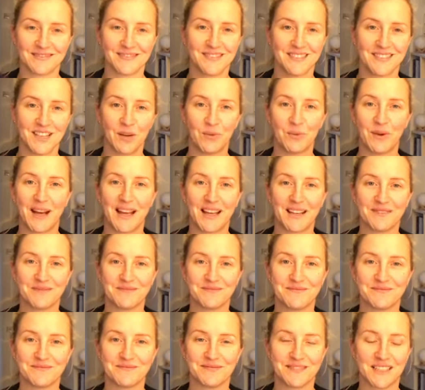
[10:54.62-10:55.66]
away.
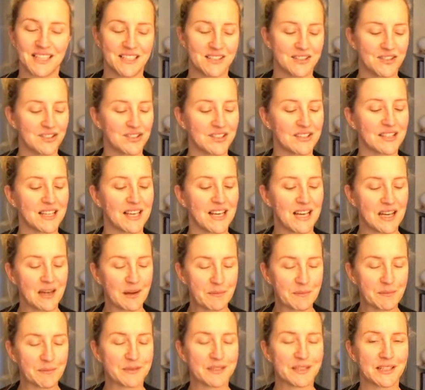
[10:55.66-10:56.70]
It's just
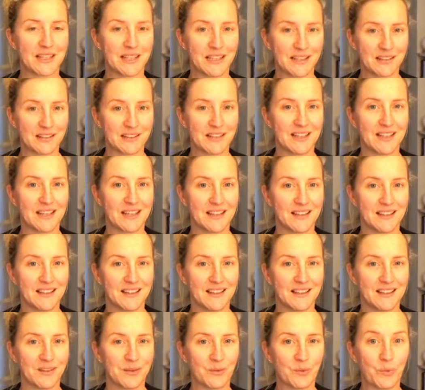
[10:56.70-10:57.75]
absolutely
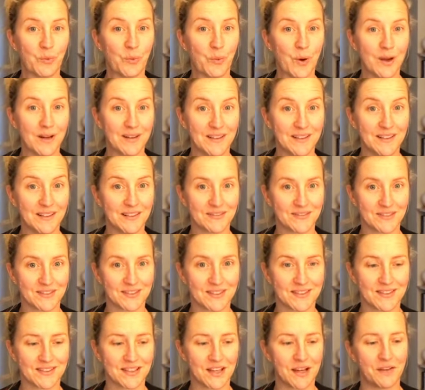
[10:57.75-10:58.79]
wonderful
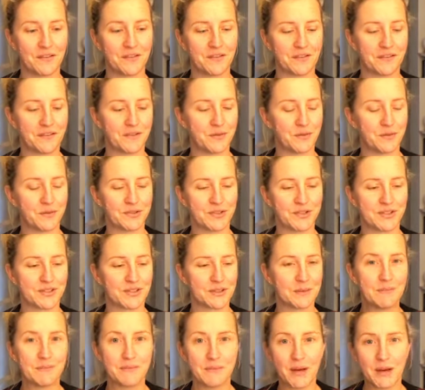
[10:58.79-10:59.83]
stuff for just a
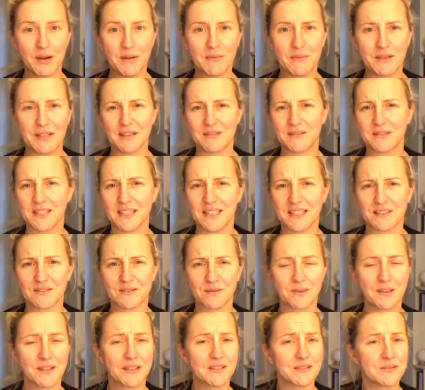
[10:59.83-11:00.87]
moment of de-stress.
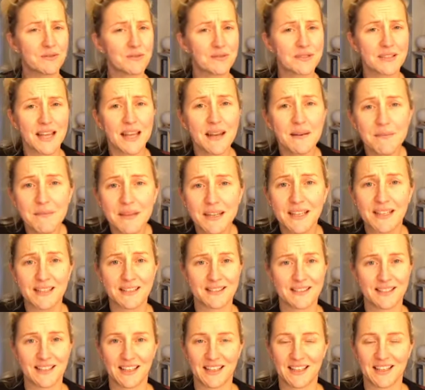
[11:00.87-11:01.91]
We can talk 10
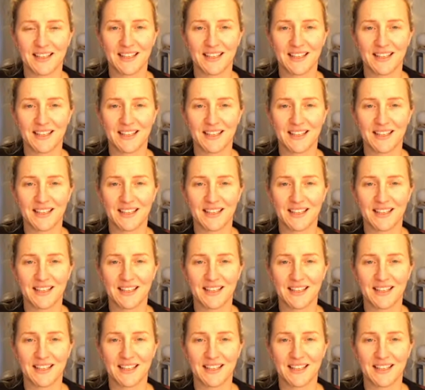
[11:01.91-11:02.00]
minutes here